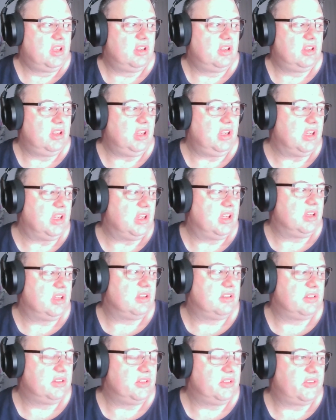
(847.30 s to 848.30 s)
Yeah,
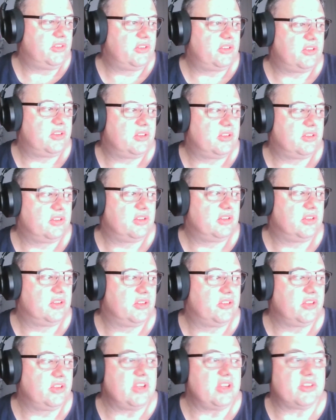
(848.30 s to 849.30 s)

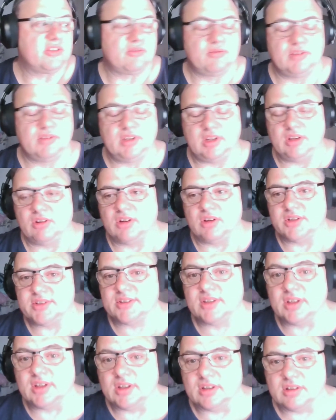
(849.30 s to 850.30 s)
it's a really nice
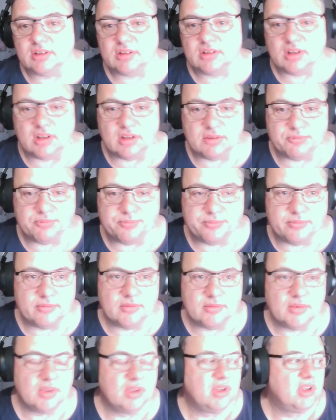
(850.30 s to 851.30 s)
thing.
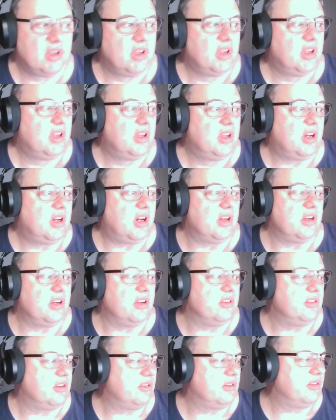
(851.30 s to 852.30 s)
I don't
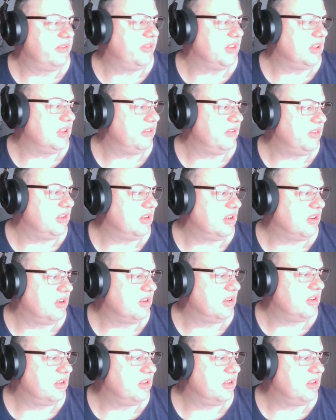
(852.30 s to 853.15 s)
know if any of you know